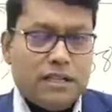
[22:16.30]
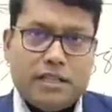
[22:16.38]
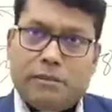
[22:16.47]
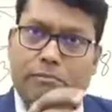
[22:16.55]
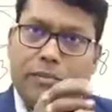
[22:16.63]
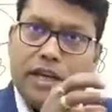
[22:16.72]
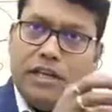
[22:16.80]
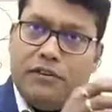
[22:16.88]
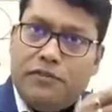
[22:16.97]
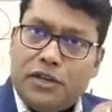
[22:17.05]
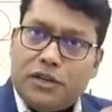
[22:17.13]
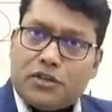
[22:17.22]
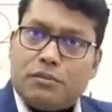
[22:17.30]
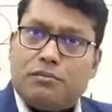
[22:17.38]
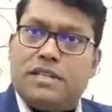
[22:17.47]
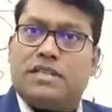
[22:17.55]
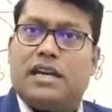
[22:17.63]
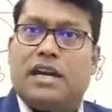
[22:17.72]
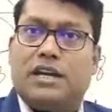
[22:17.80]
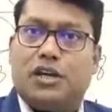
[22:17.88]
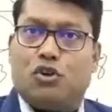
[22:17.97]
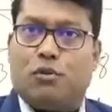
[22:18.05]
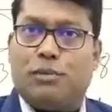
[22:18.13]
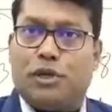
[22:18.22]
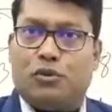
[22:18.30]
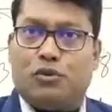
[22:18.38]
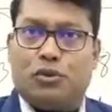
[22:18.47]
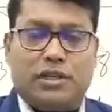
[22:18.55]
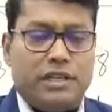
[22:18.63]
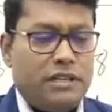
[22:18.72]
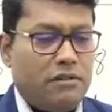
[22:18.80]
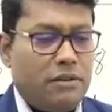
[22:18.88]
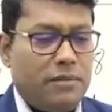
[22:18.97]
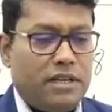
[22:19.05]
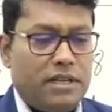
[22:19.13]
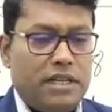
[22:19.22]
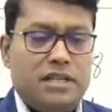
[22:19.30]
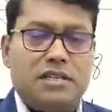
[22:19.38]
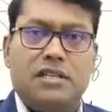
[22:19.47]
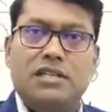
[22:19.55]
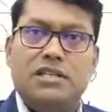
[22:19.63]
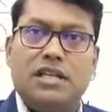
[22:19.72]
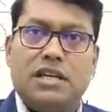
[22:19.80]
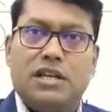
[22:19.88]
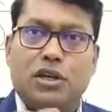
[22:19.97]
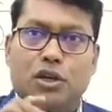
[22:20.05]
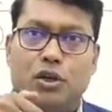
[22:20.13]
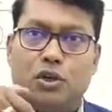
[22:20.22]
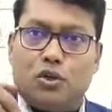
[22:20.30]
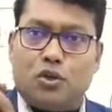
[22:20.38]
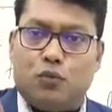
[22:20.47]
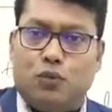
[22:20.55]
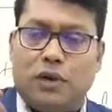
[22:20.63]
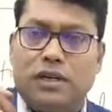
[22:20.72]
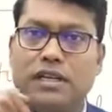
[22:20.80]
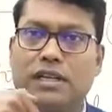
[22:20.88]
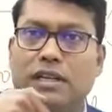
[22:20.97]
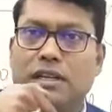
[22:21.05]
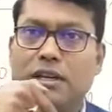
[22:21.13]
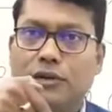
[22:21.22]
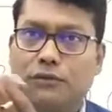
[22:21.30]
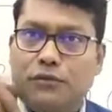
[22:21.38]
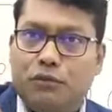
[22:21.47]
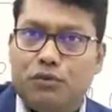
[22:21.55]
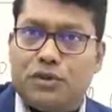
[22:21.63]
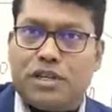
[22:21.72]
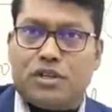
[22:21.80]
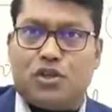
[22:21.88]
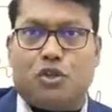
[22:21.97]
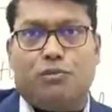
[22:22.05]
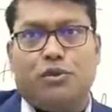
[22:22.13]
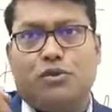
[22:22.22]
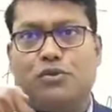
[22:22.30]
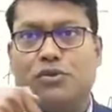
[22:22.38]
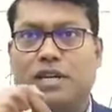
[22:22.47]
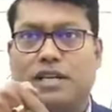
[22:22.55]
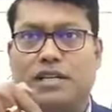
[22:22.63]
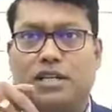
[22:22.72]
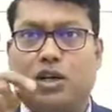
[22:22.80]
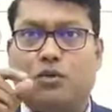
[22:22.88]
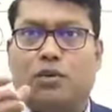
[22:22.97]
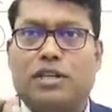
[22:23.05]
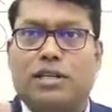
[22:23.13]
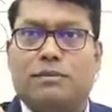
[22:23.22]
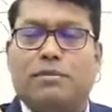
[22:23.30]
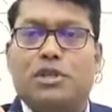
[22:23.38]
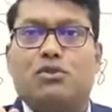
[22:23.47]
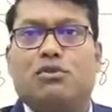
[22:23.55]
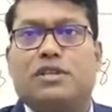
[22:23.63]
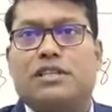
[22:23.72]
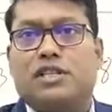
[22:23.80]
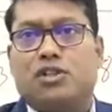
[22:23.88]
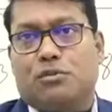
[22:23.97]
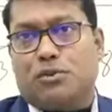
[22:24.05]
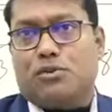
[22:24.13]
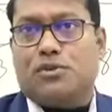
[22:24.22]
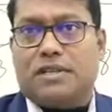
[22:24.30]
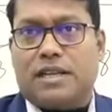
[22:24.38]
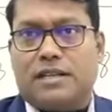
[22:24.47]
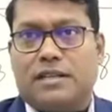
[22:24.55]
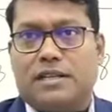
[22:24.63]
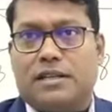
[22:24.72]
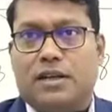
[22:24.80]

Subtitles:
The benefits of this higher economic growth and development is reaching to only few section of the society, or only a particular section of the society,